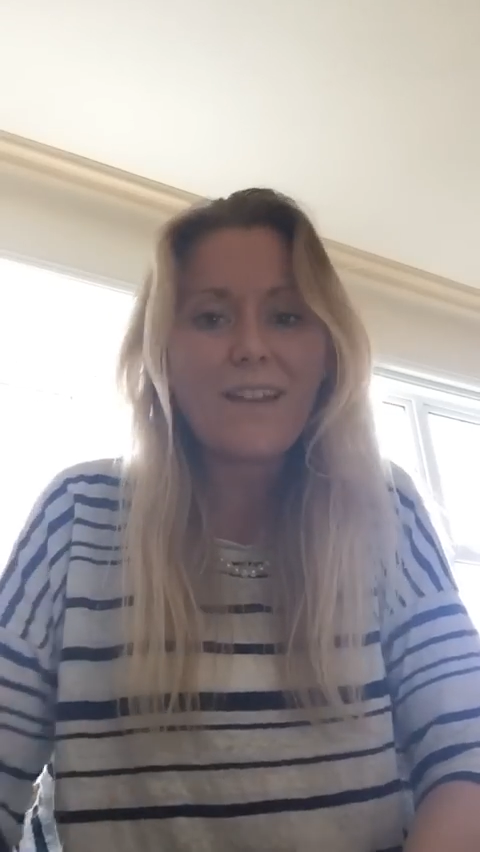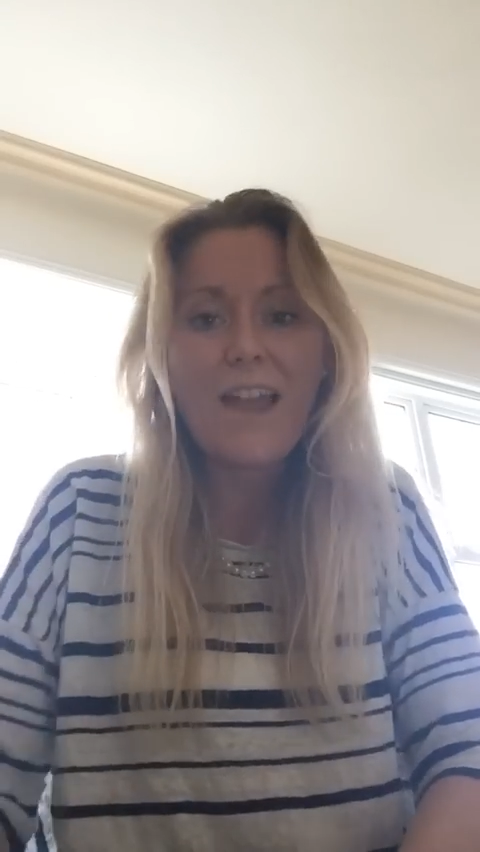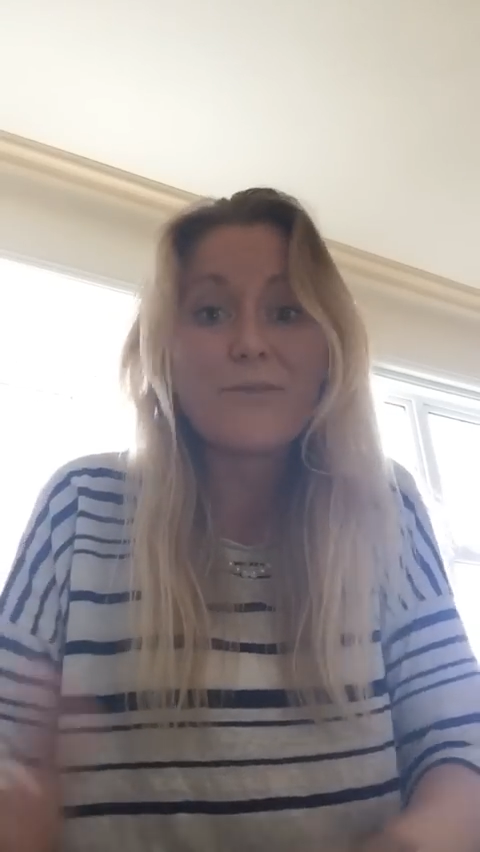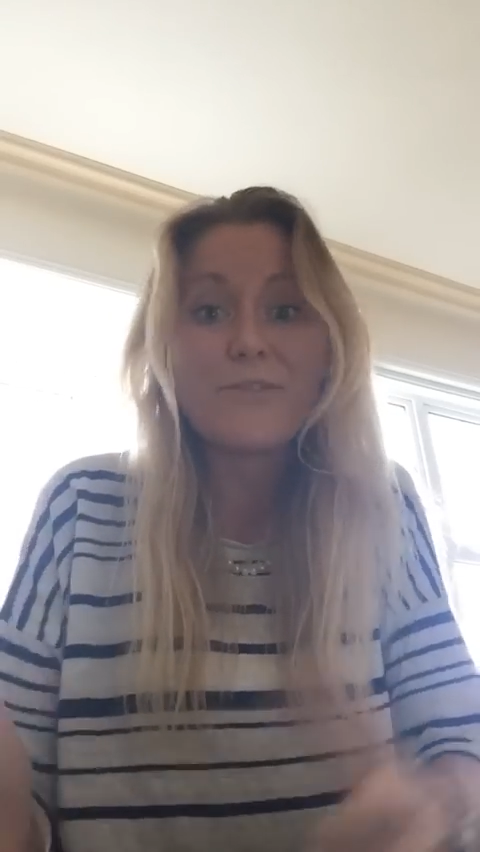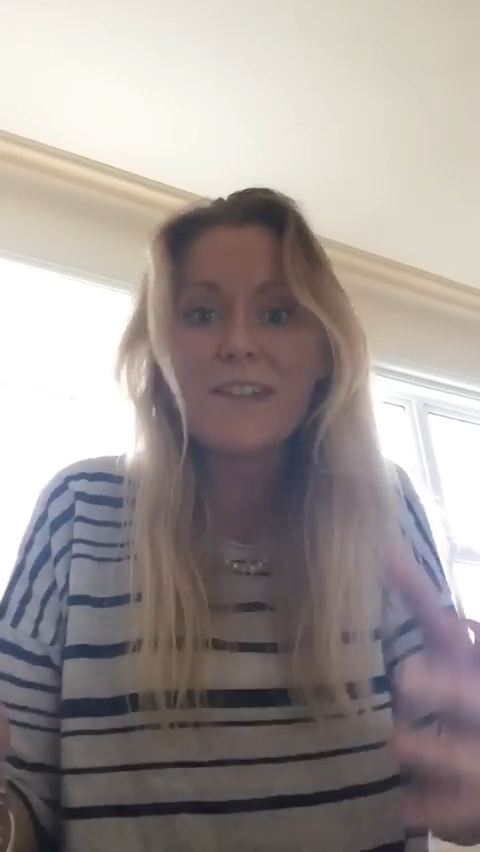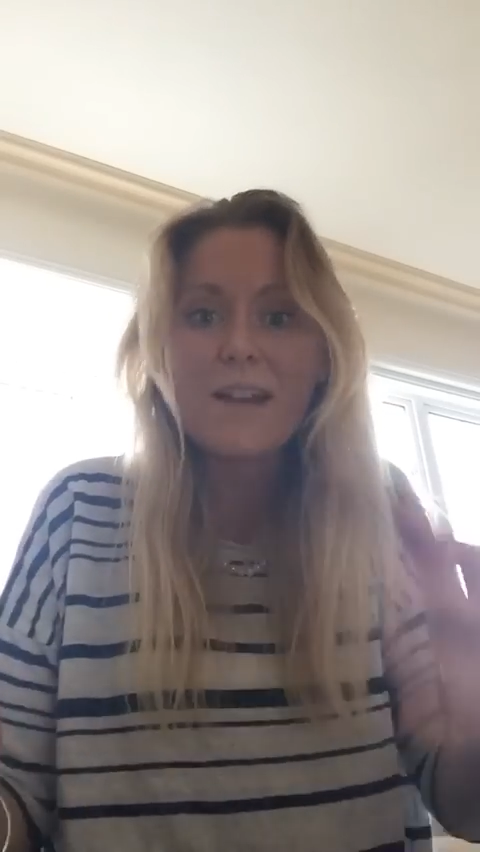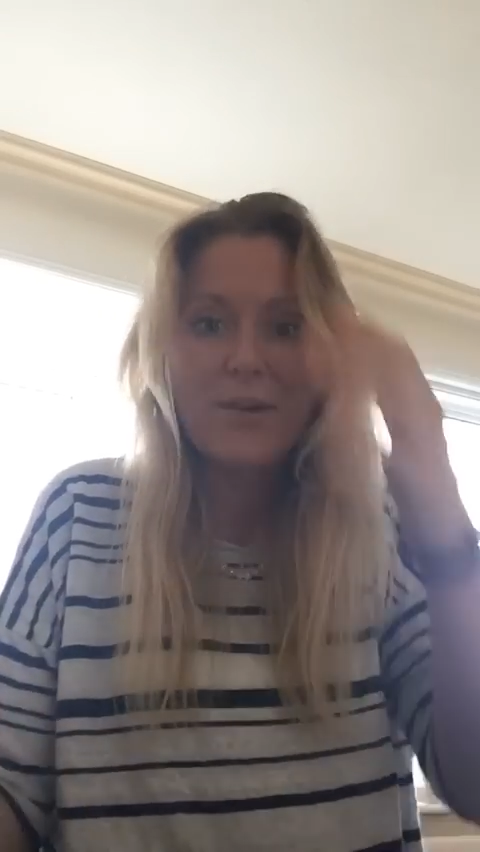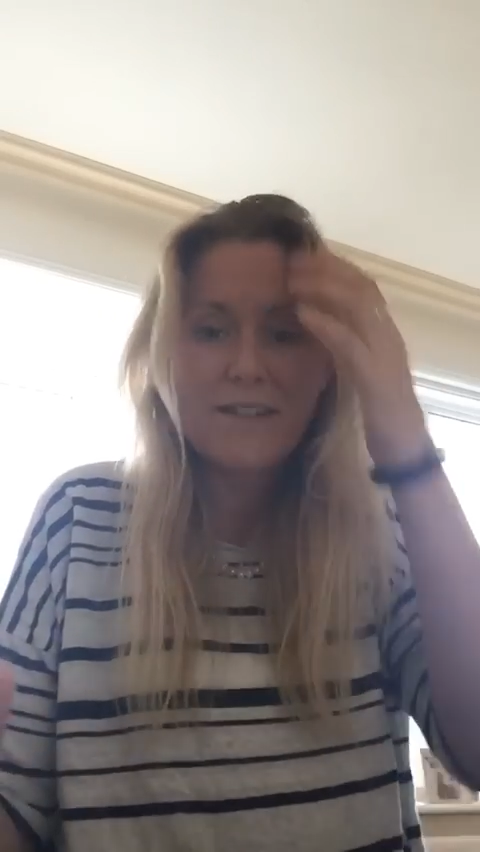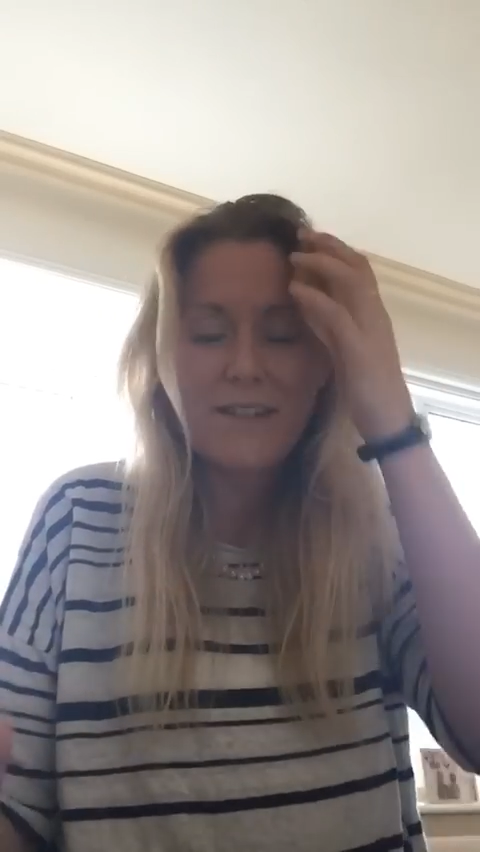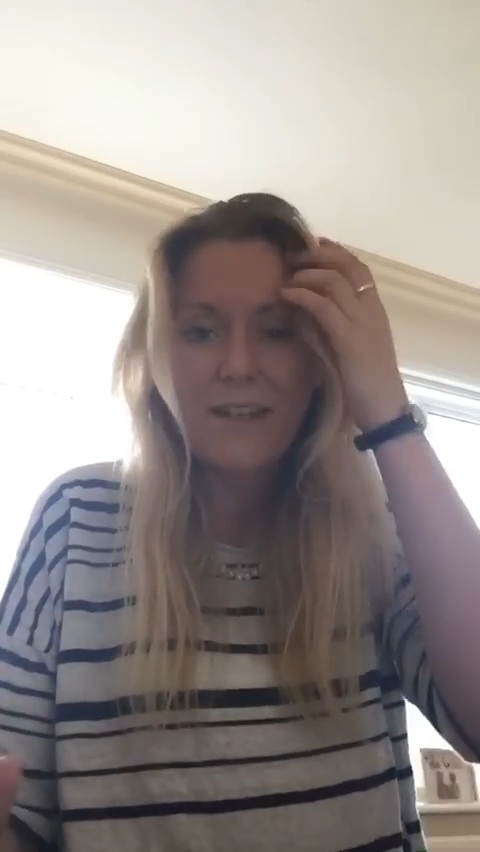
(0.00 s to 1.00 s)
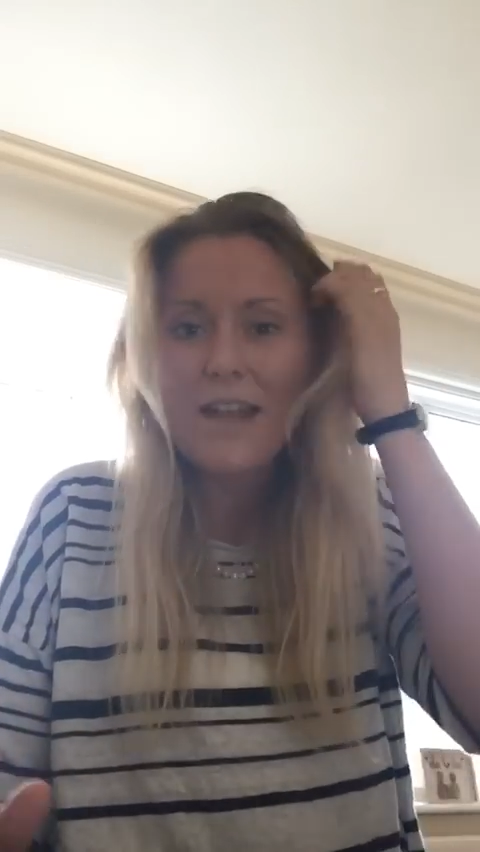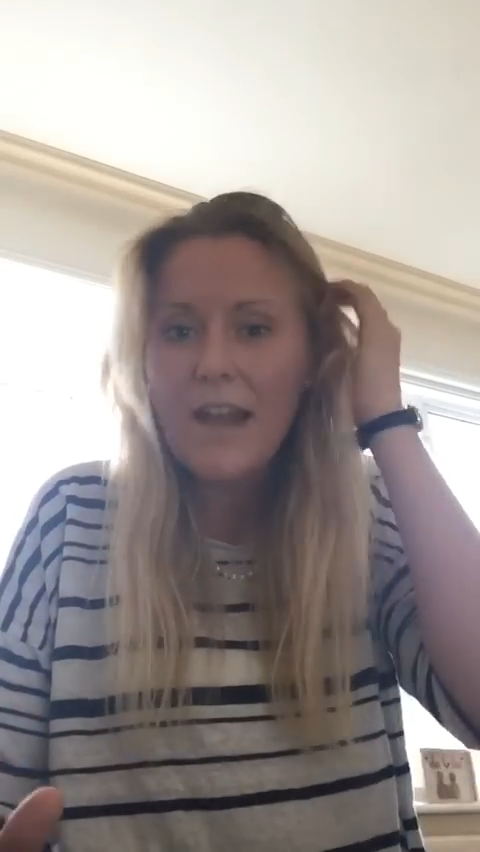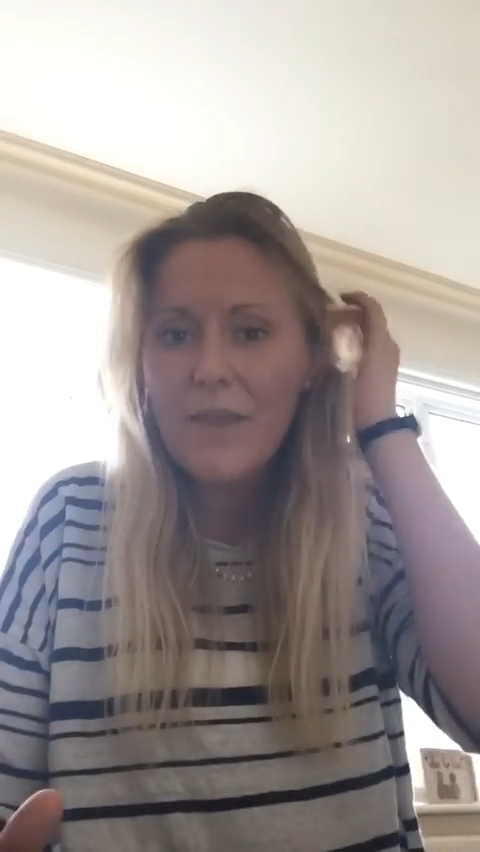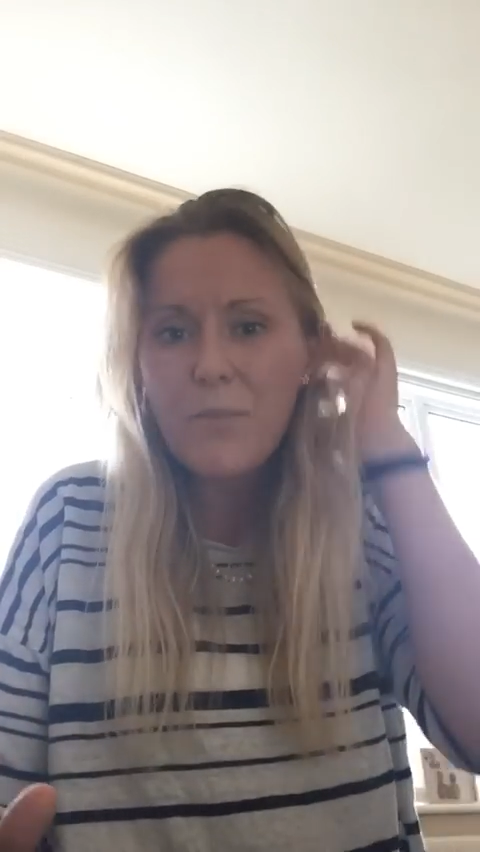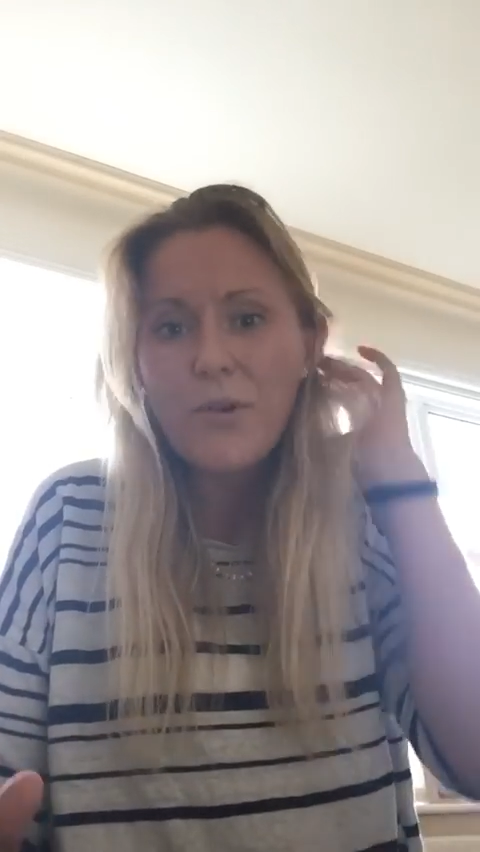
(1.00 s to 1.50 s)
everyone's celebrating.
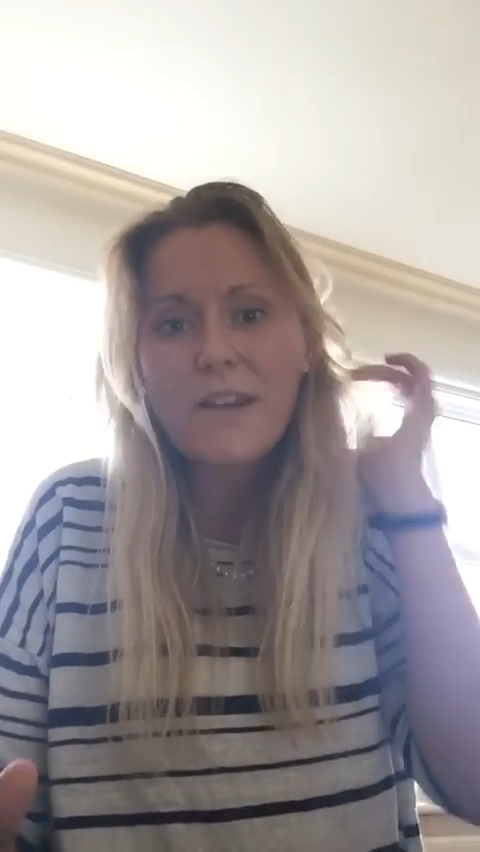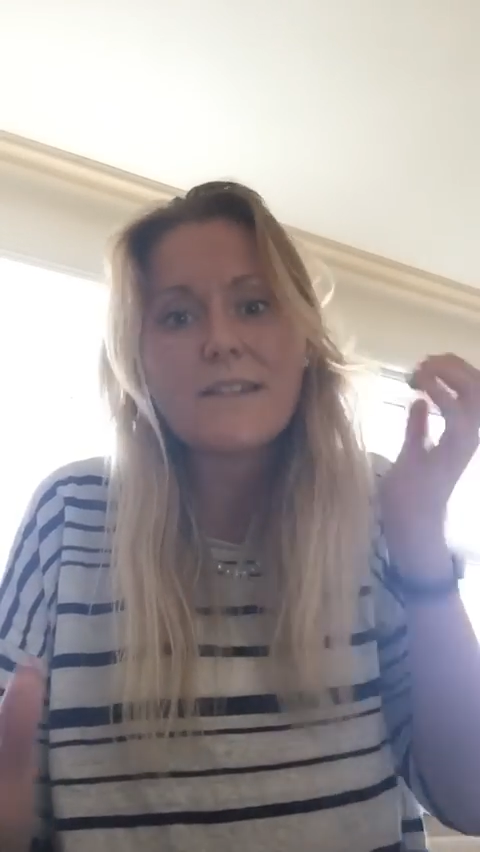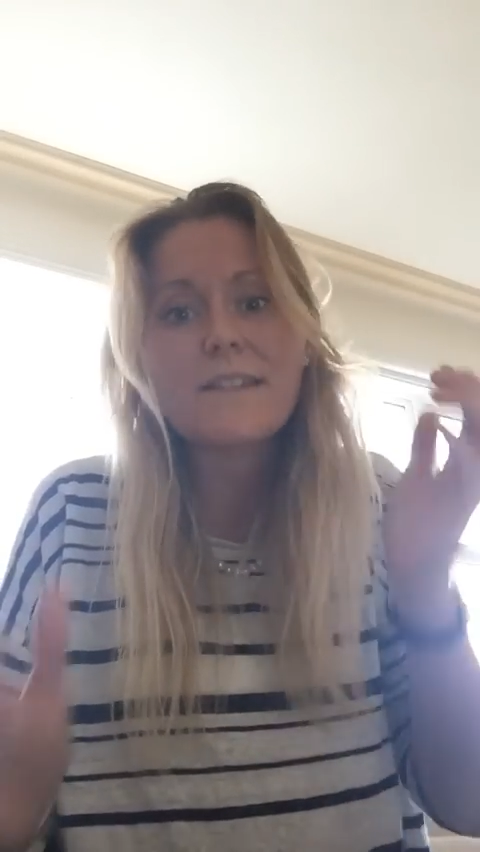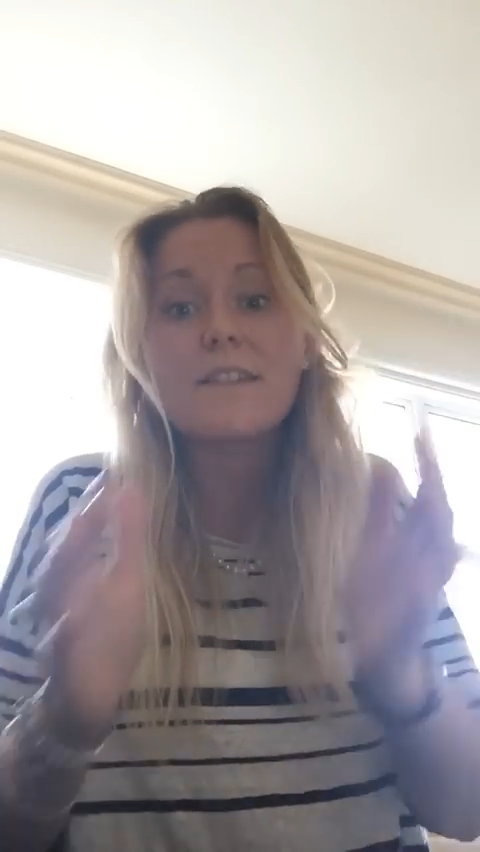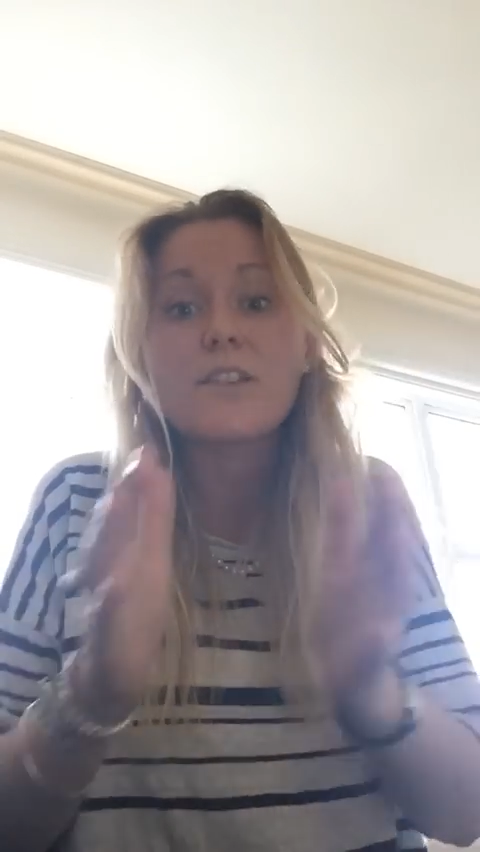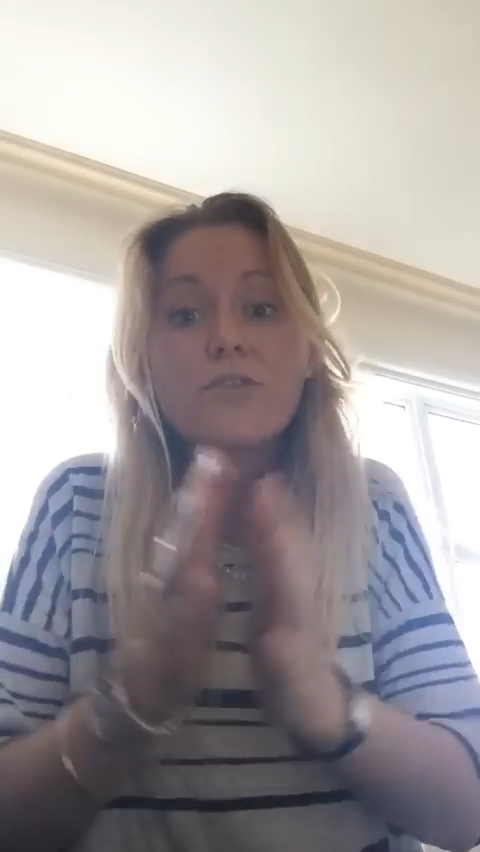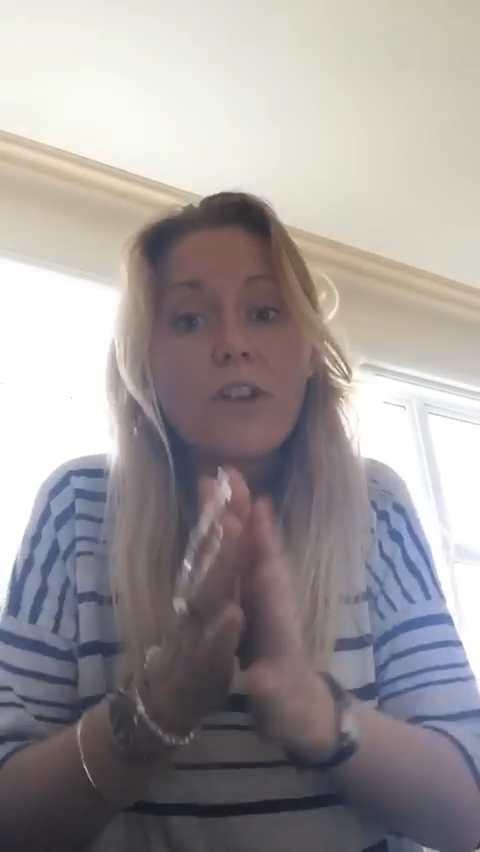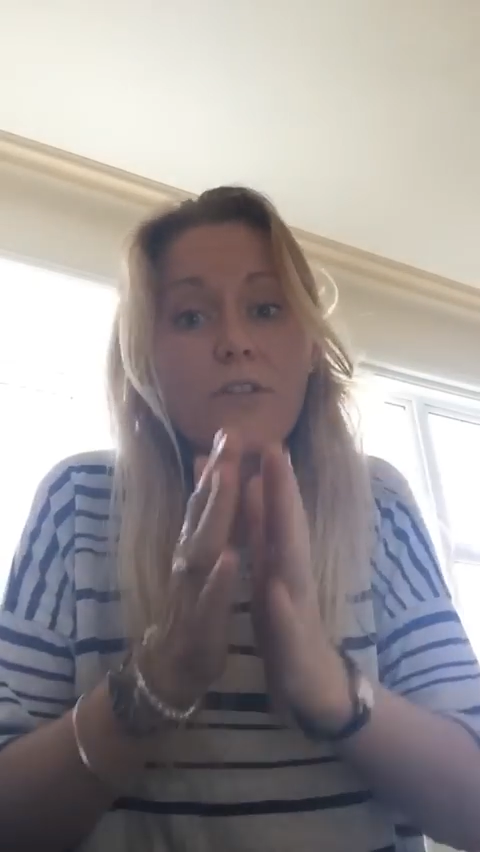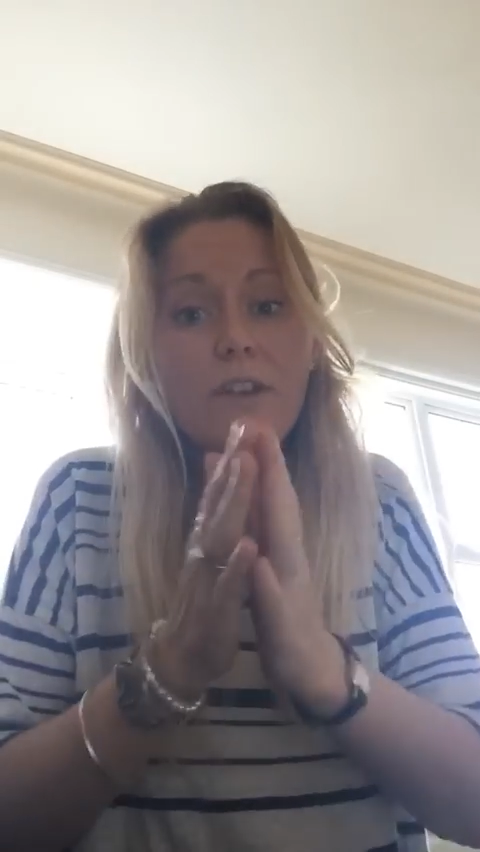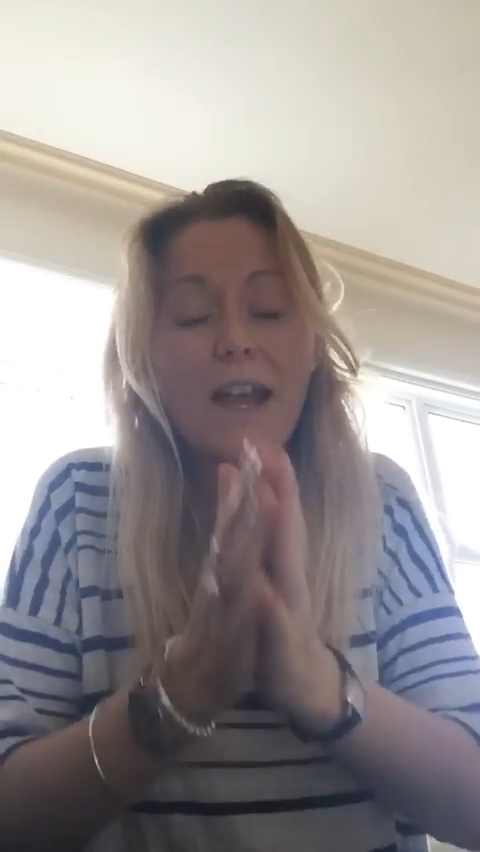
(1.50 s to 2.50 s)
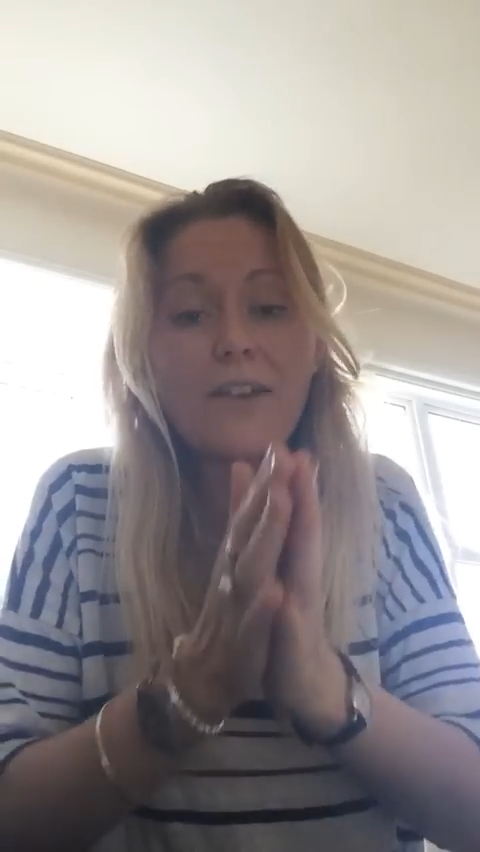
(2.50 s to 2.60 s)
And the point is that you don't